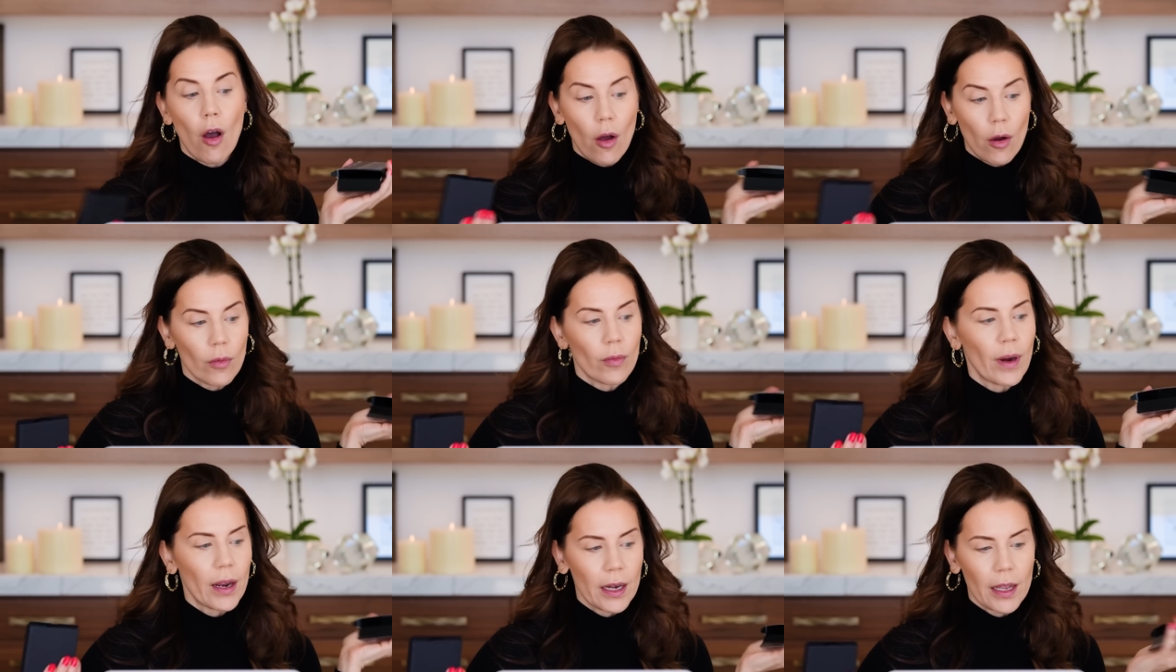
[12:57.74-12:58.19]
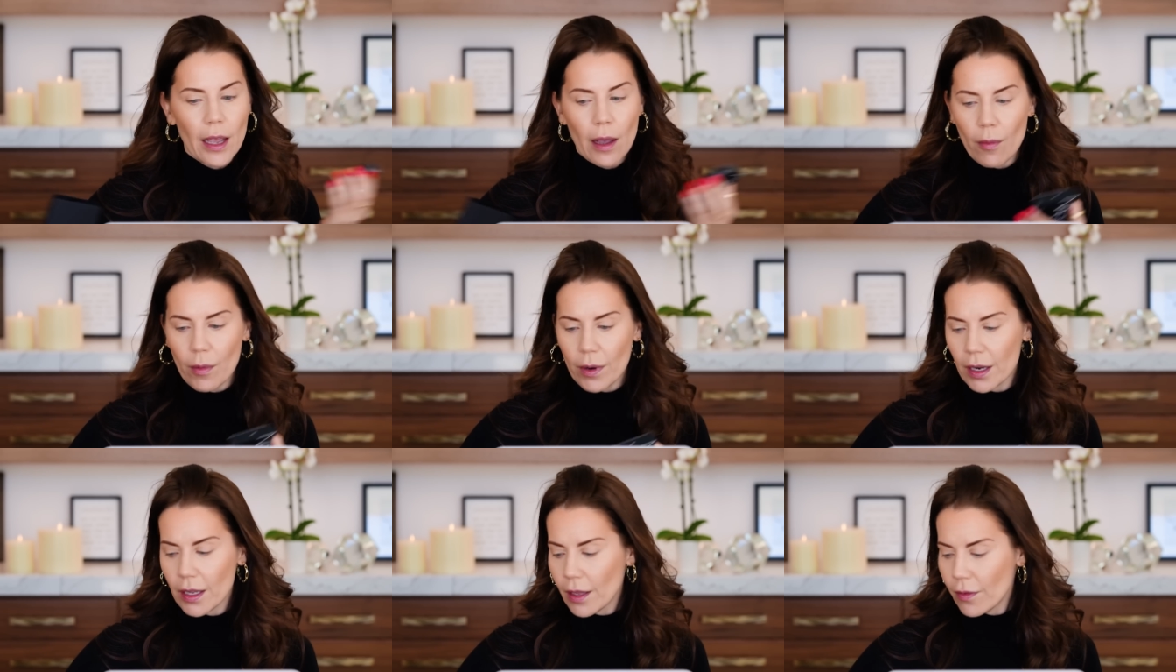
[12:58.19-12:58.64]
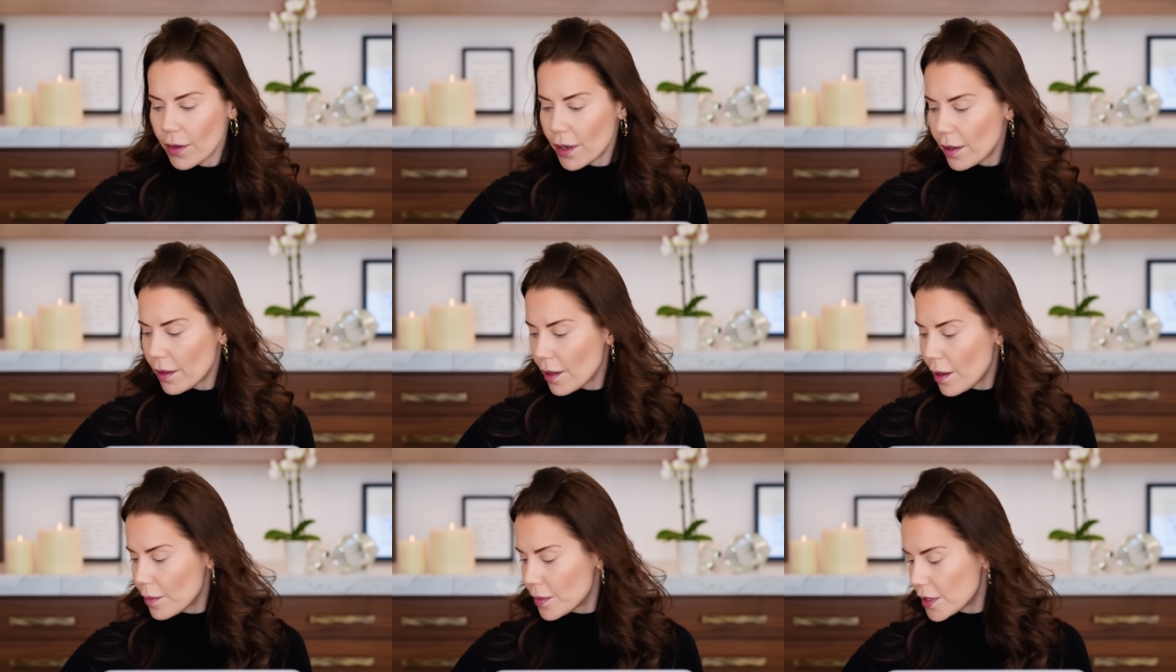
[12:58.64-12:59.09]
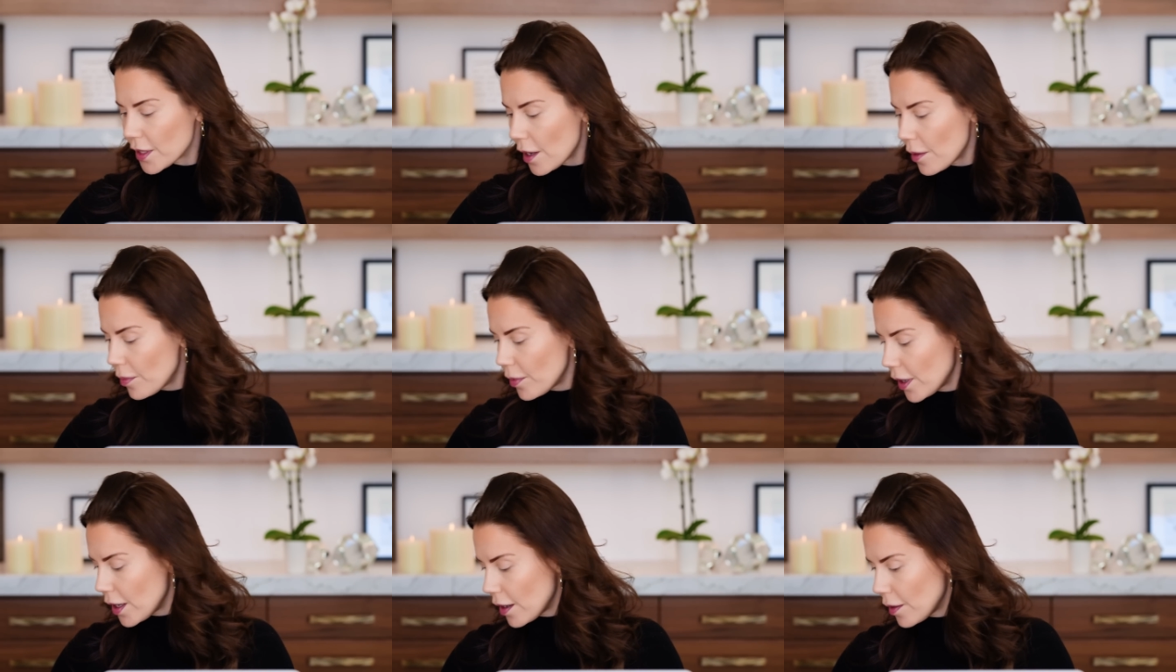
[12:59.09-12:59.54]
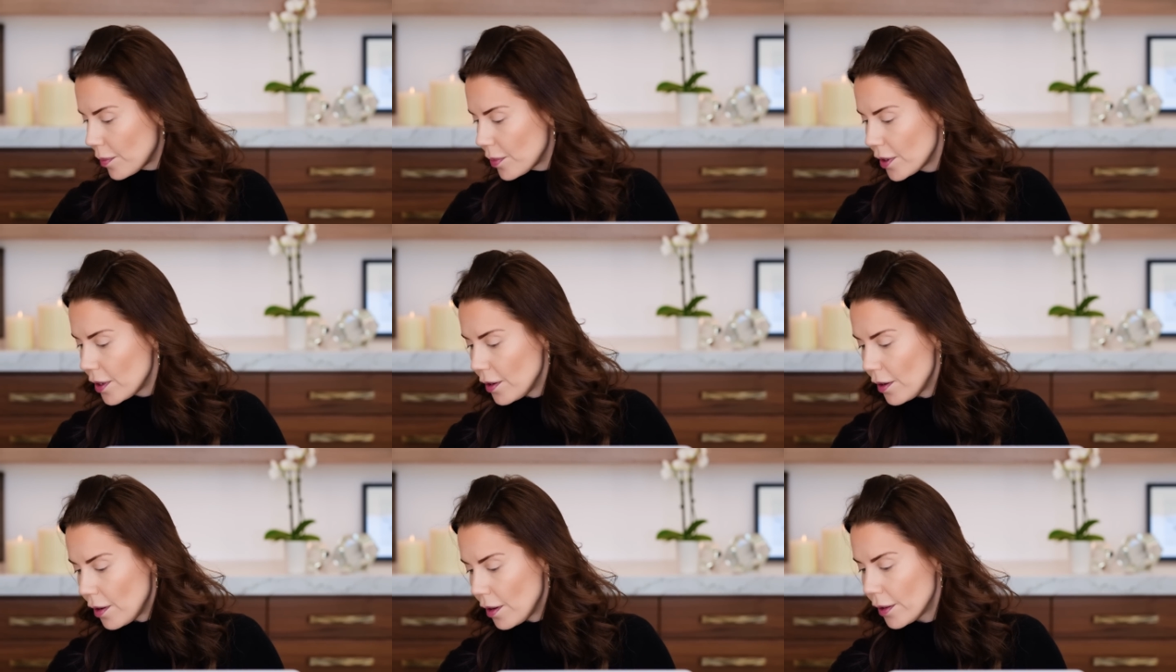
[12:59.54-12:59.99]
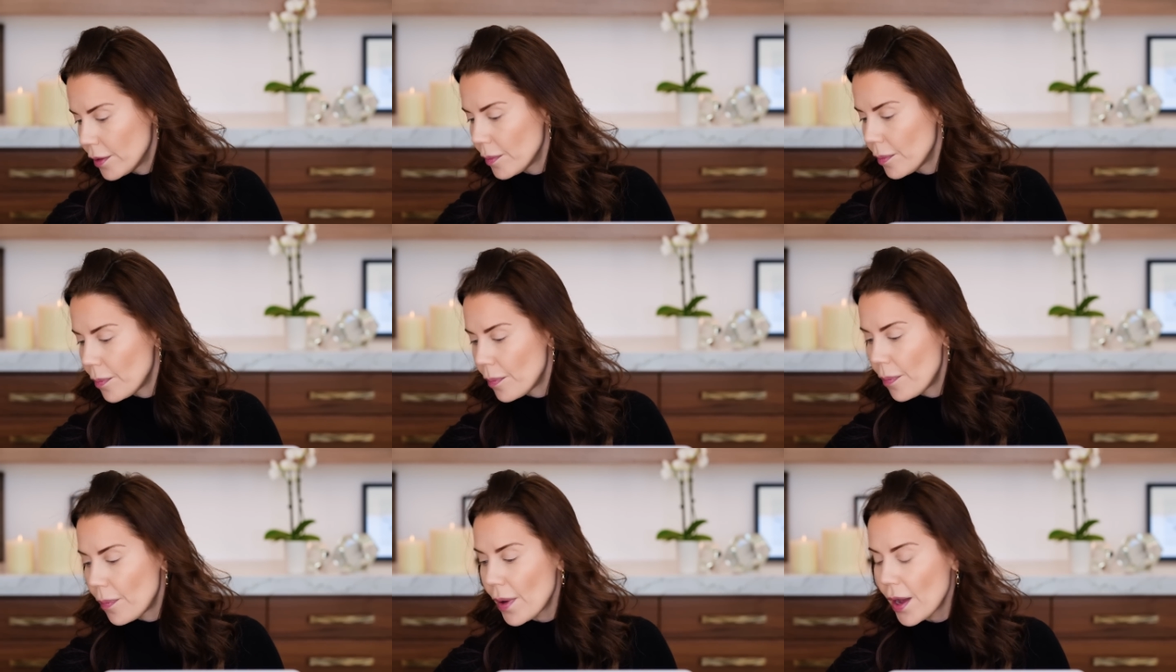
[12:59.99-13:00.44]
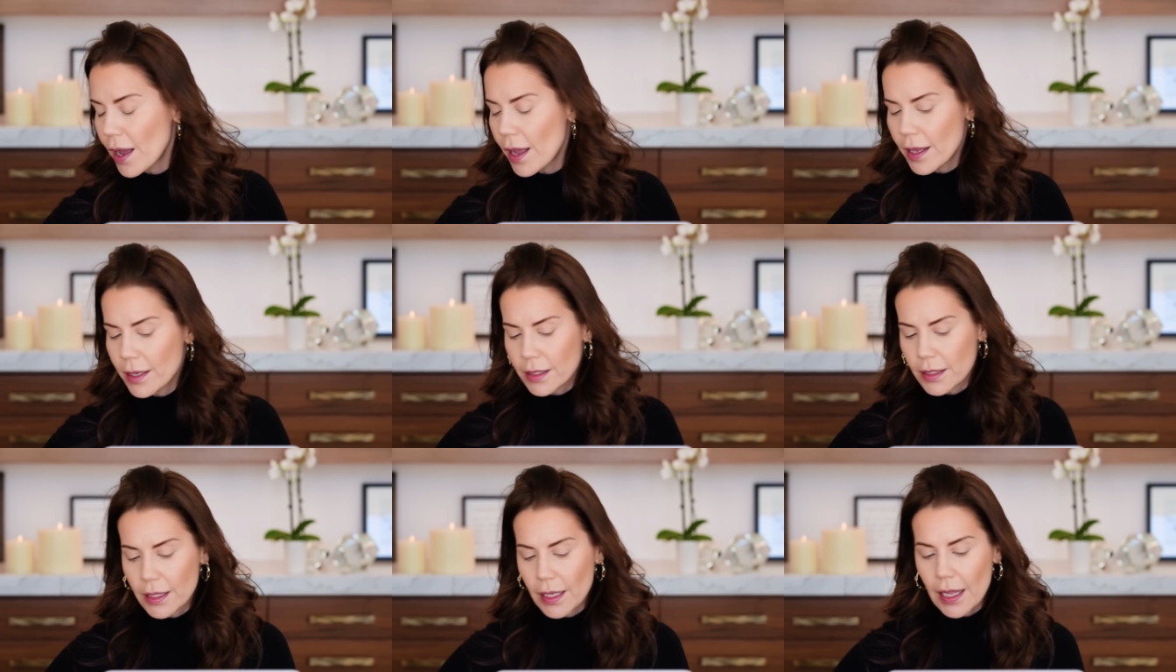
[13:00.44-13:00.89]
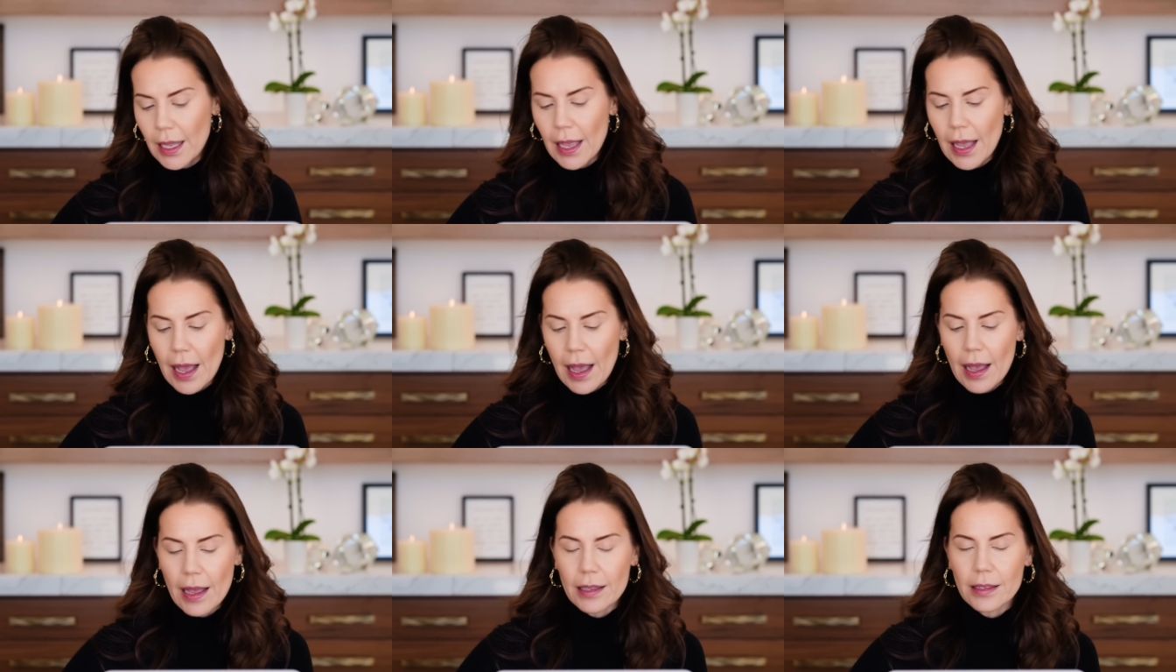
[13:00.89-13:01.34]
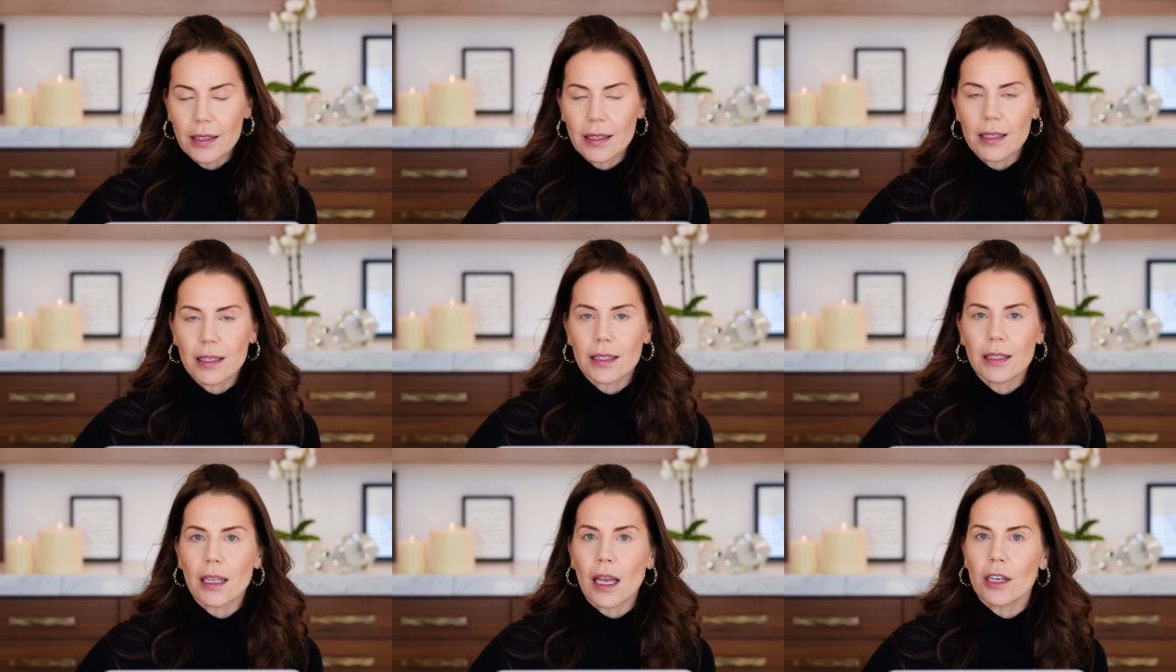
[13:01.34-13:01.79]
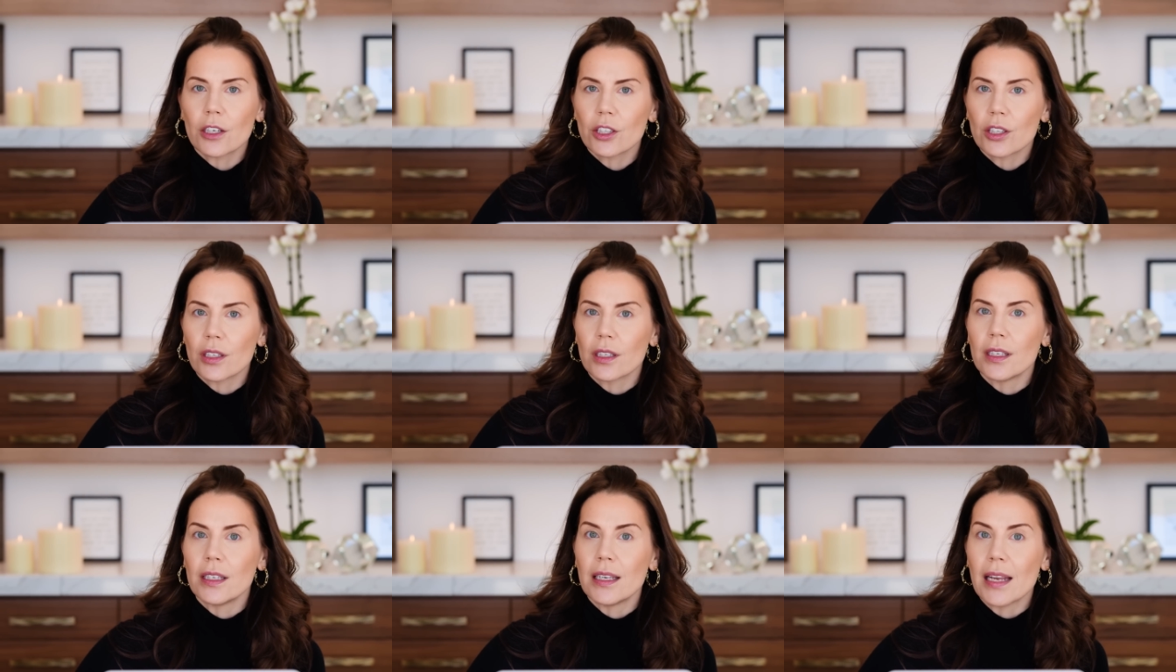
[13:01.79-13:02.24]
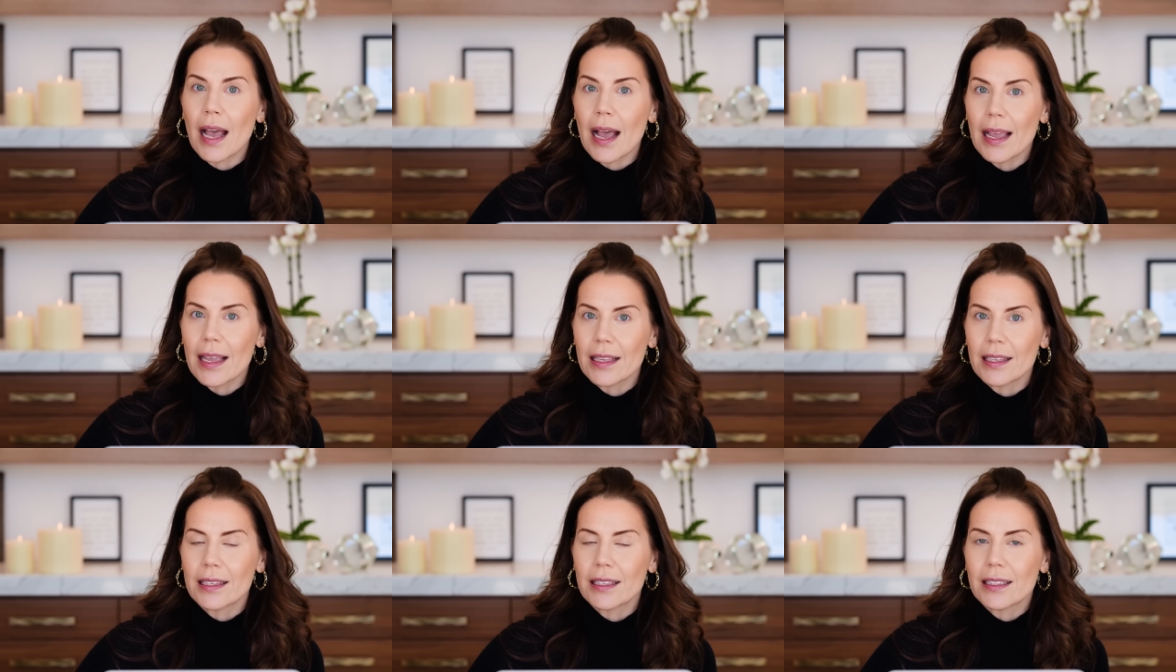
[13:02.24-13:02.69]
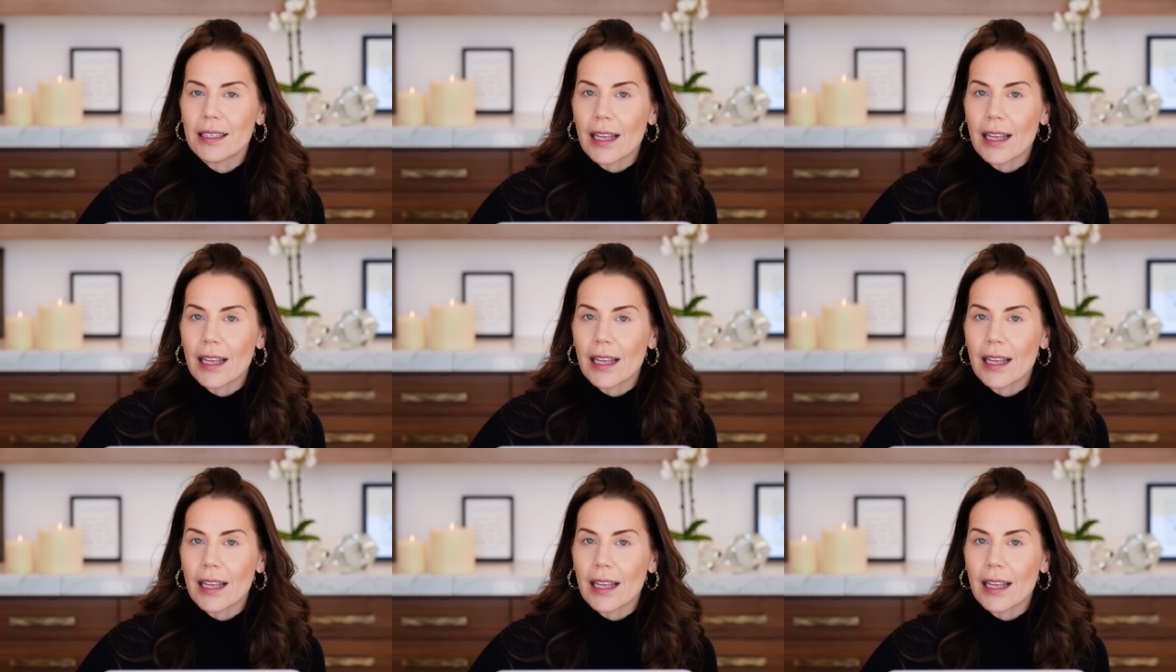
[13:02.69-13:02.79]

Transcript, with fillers: already I wanna give it a thumbs up. We gotta put it on. But it has such nice